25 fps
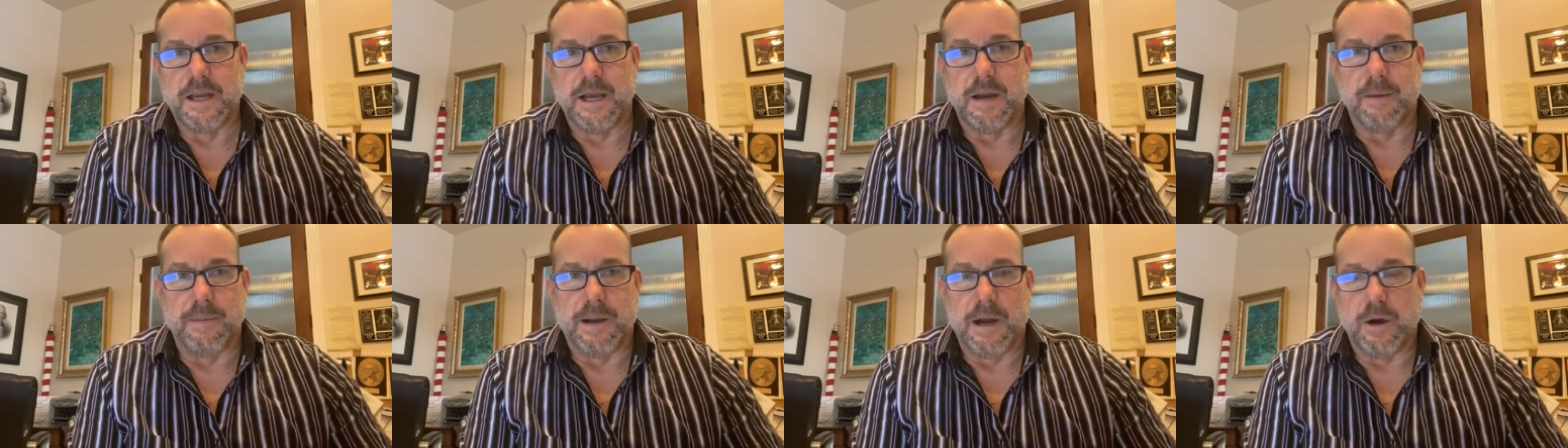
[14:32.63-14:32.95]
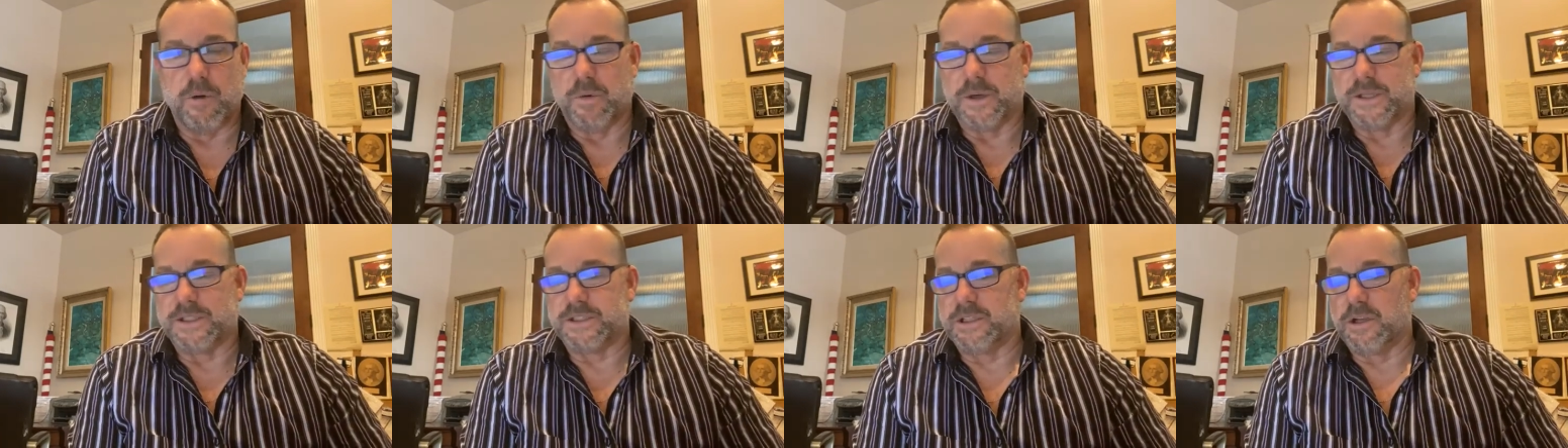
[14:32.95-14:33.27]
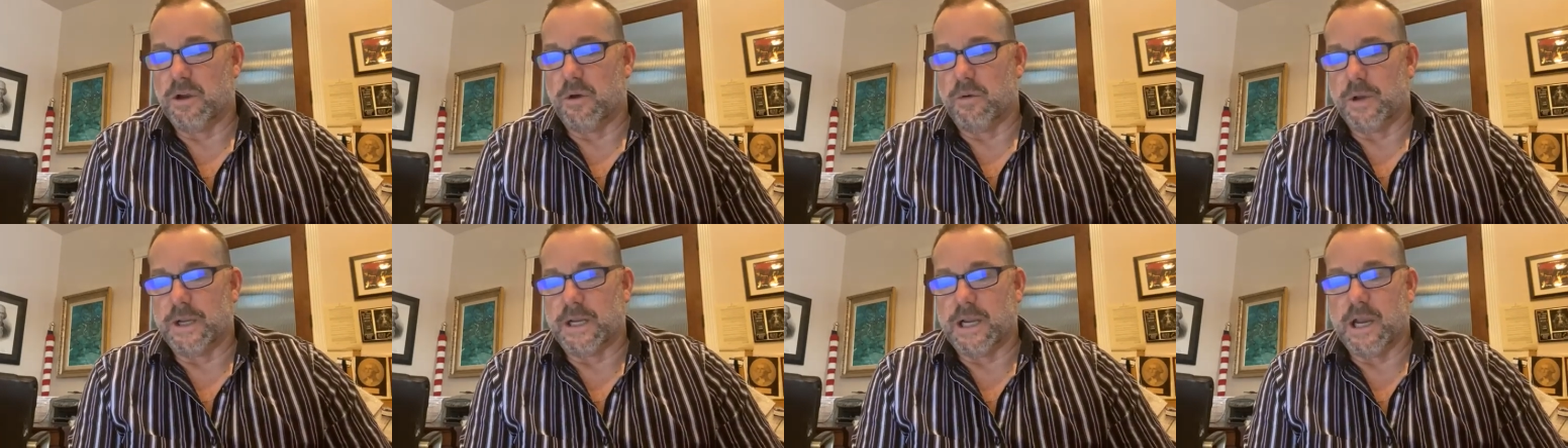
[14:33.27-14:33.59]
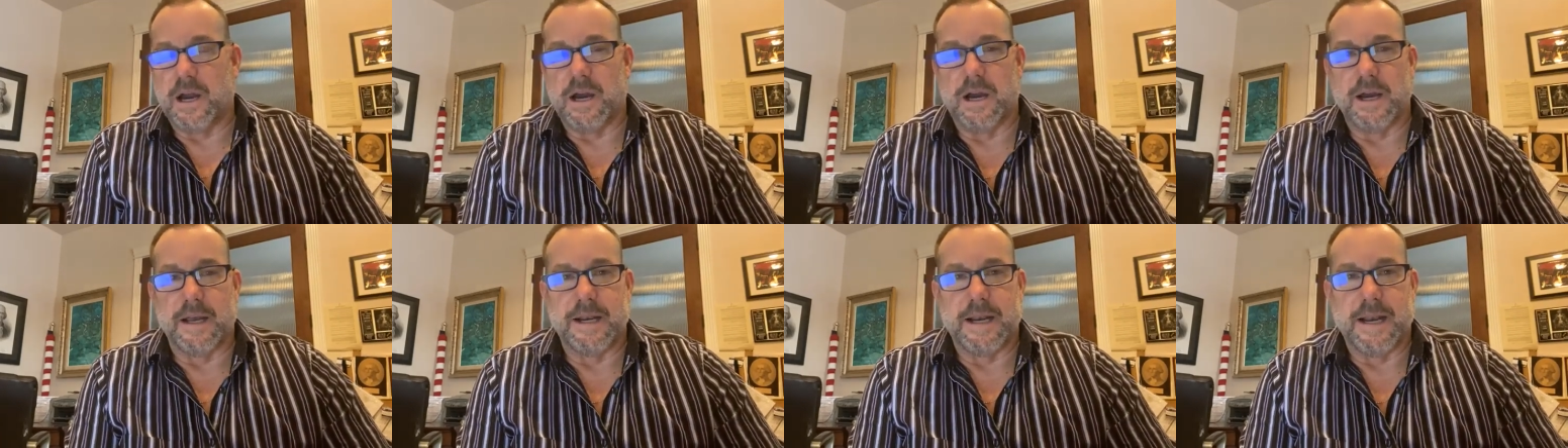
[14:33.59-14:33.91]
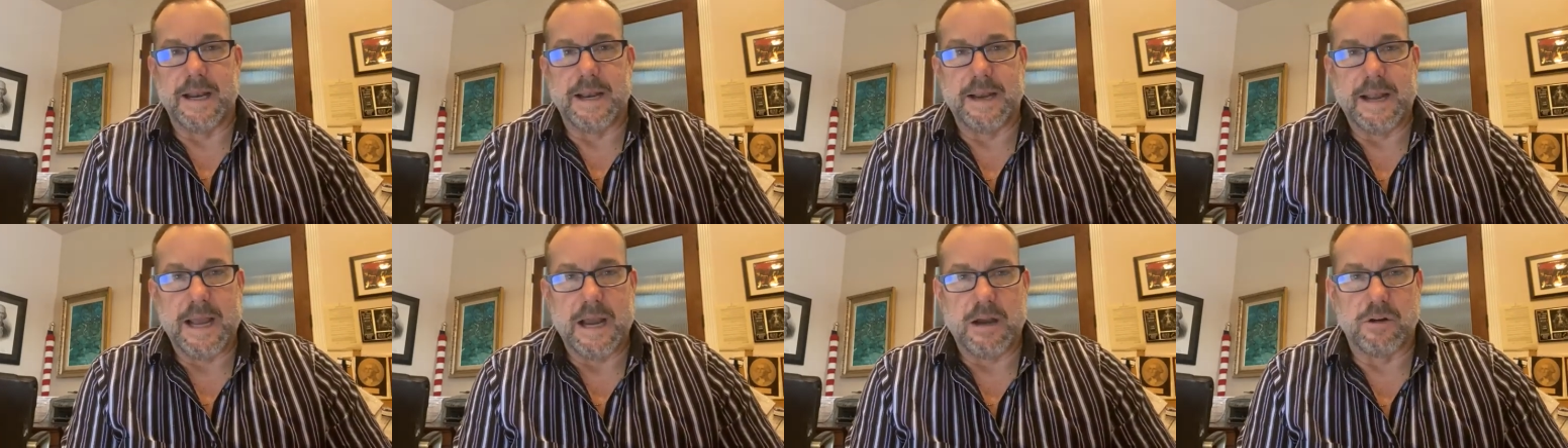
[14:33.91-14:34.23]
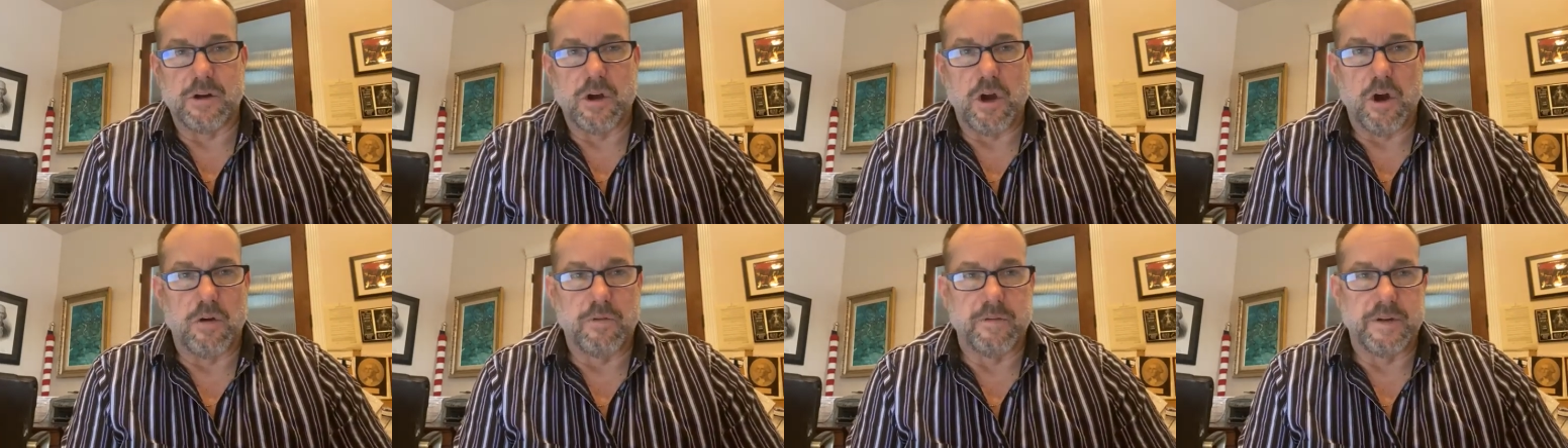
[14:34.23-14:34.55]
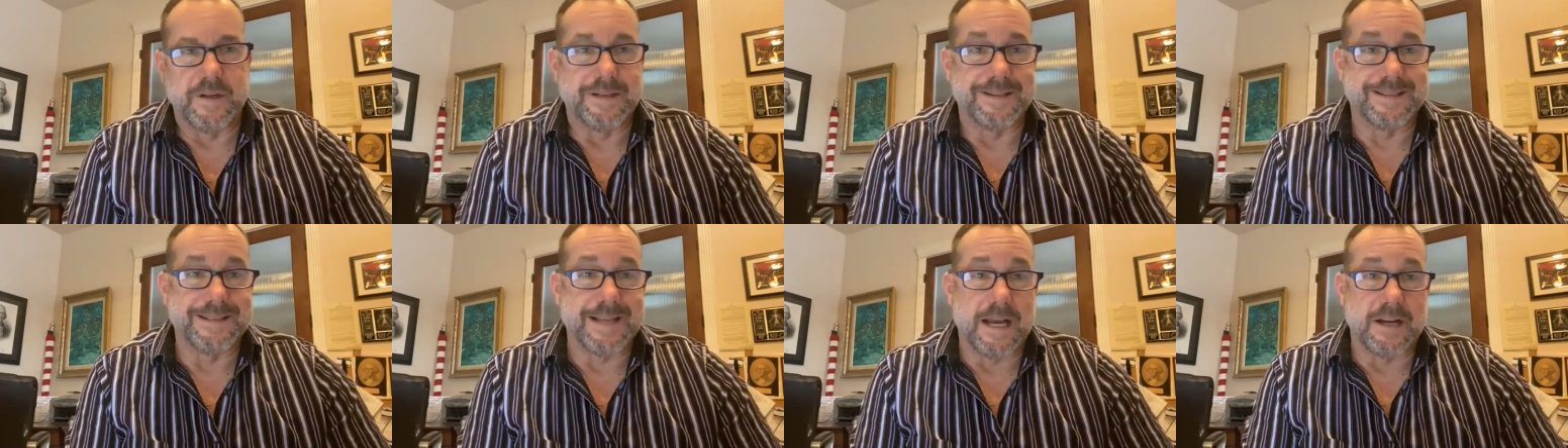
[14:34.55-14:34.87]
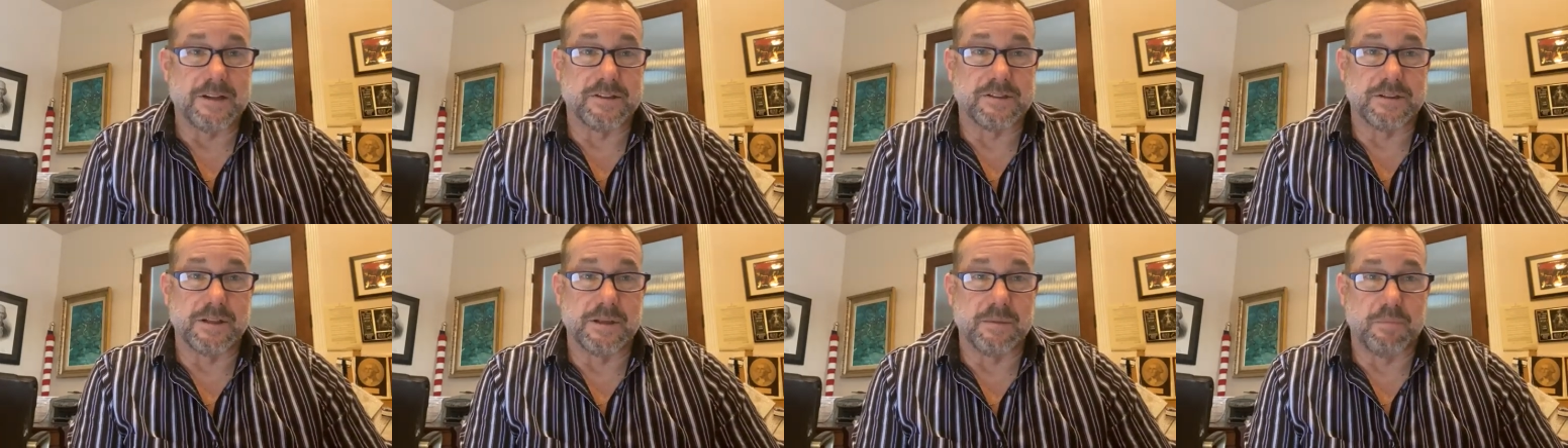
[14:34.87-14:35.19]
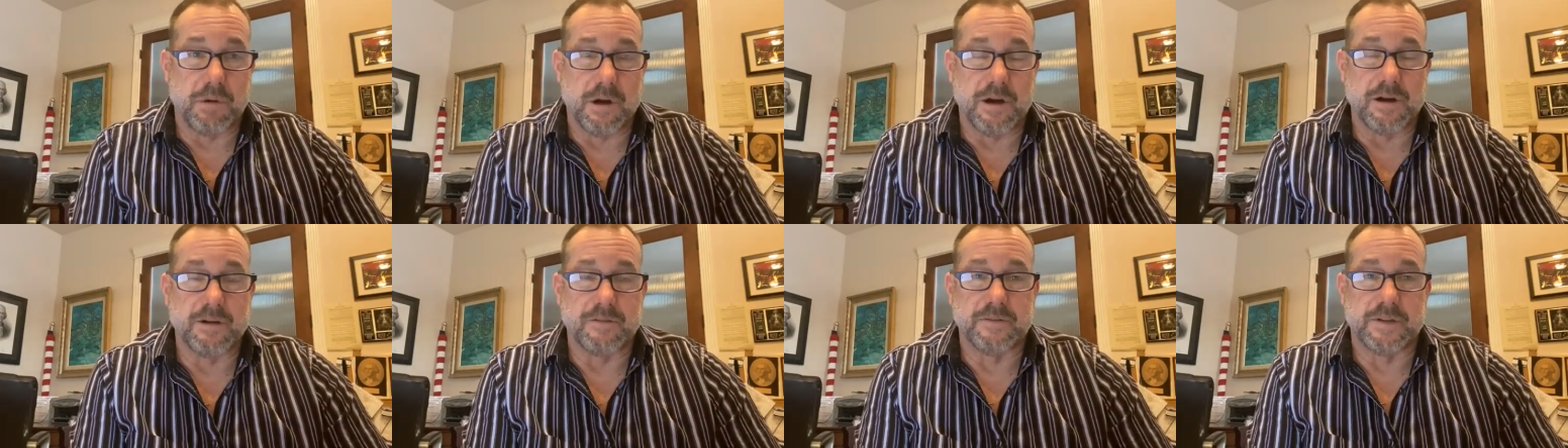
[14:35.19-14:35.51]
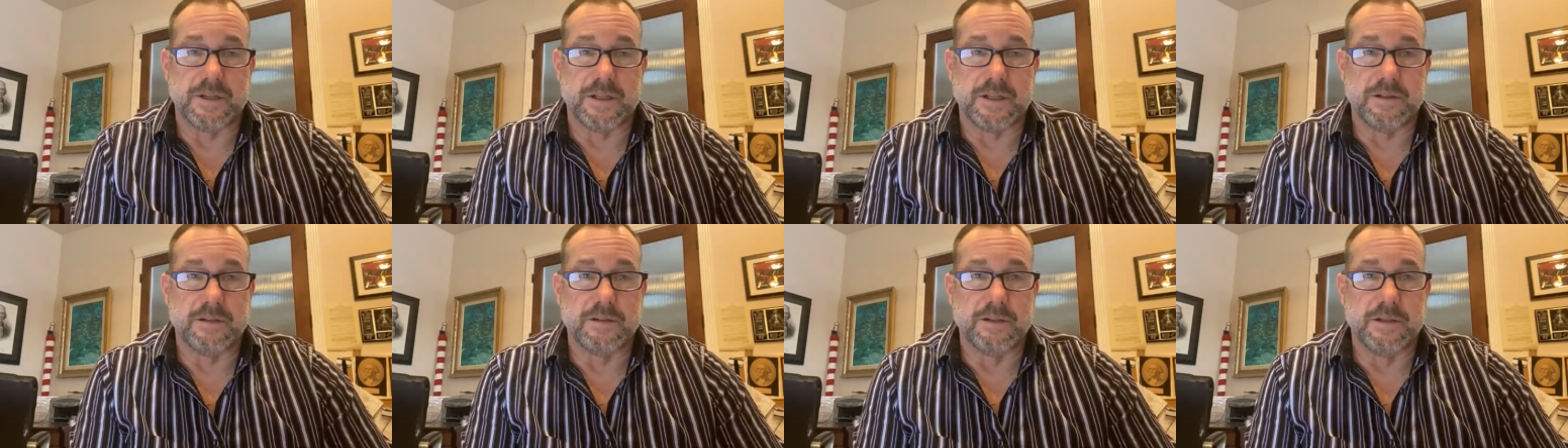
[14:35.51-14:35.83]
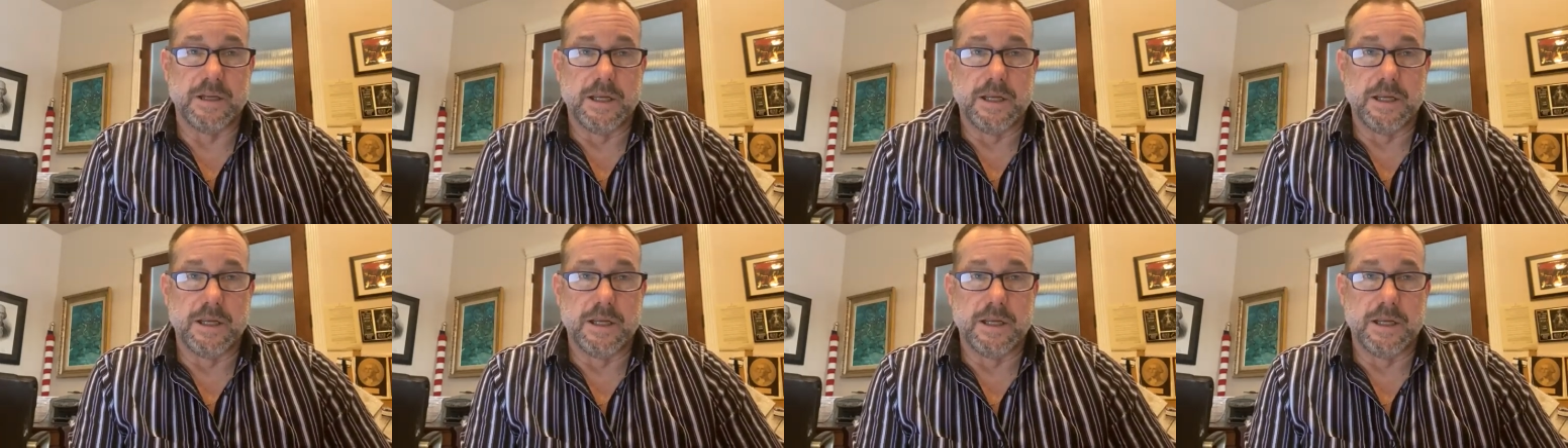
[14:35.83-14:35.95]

about what's going on and how COVID is actually part of it.